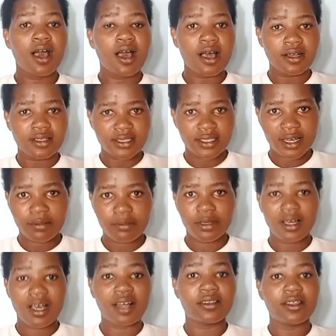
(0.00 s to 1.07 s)
and
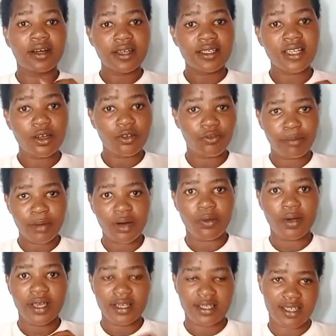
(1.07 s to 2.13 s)
coming at the right hand of power,
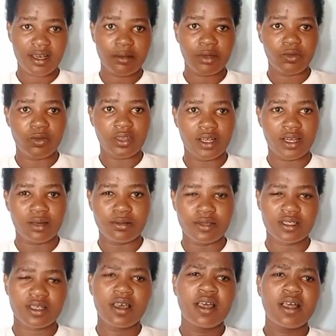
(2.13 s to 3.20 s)
and coming with clouds."